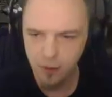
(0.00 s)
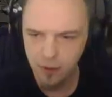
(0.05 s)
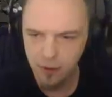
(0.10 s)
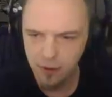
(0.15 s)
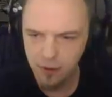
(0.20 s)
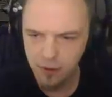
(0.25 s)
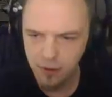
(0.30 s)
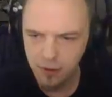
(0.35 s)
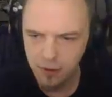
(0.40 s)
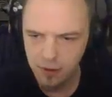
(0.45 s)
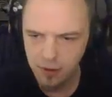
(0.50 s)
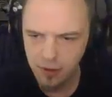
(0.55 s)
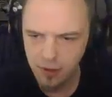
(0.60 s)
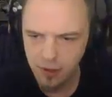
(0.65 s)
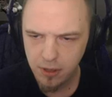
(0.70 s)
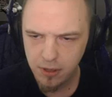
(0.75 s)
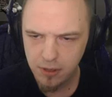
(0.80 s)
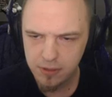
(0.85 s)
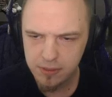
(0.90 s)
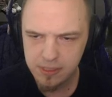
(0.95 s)
ore.
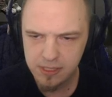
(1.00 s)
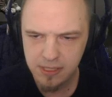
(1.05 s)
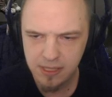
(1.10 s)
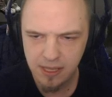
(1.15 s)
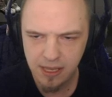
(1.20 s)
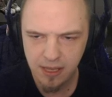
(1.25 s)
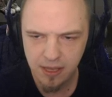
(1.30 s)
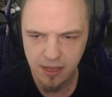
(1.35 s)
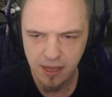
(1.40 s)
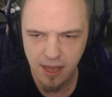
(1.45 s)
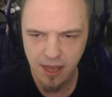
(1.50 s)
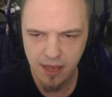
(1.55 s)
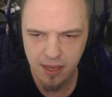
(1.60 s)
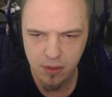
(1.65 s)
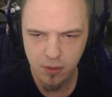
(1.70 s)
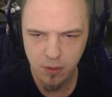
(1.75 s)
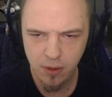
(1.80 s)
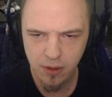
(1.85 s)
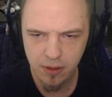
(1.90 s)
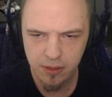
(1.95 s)
Oh, see, they got a
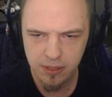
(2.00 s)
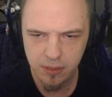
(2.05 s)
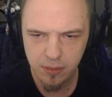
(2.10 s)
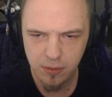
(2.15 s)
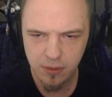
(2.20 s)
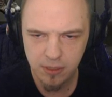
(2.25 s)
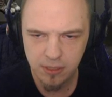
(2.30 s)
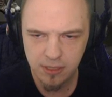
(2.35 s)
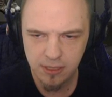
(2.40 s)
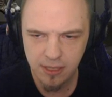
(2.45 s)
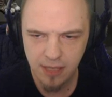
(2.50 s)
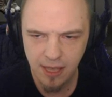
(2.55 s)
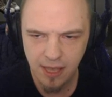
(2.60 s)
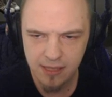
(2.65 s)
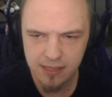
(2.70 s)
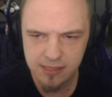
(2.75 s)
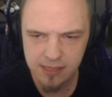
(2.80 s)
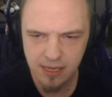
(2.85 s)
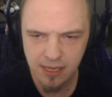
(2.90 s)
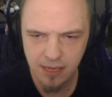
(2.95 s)
high quality one.
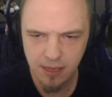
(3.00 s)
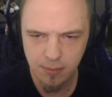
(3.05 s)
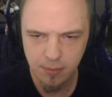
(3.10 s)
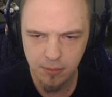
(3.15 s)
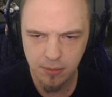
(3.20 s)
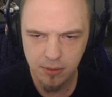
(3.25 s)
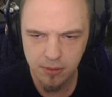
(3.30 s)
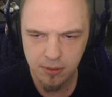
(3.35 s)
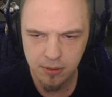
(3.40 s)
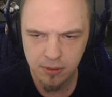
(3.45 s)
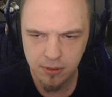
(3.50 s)
God damn.